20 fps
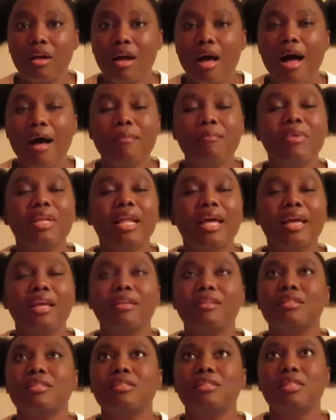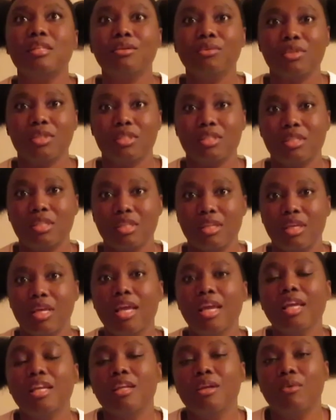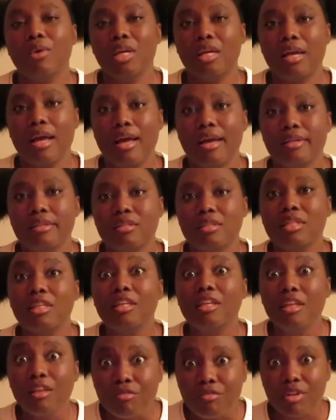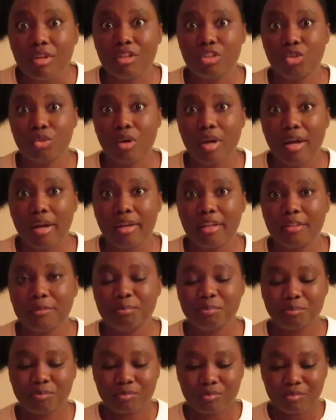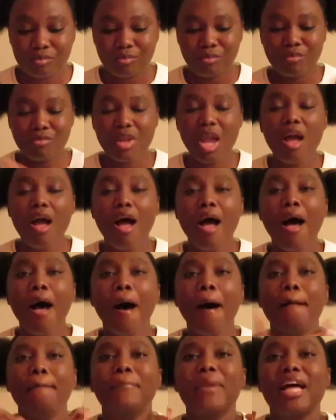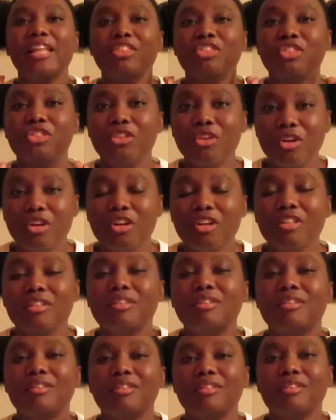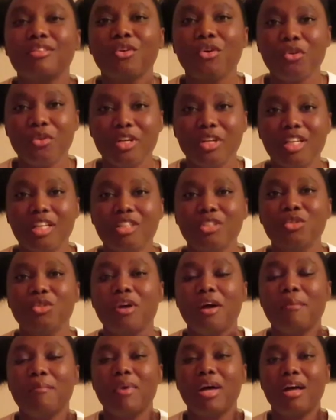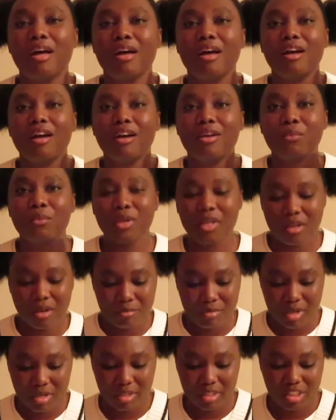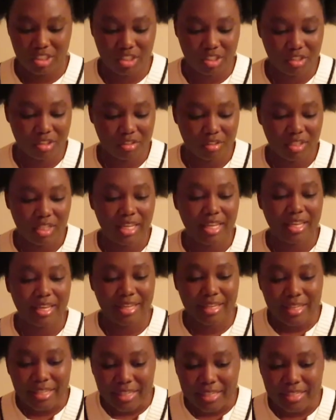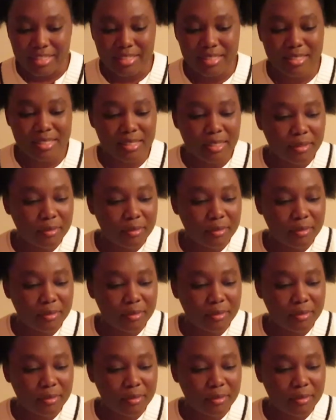I'm like, seriously. Anyway, guys, give it a try. My third Korean drama recommendation is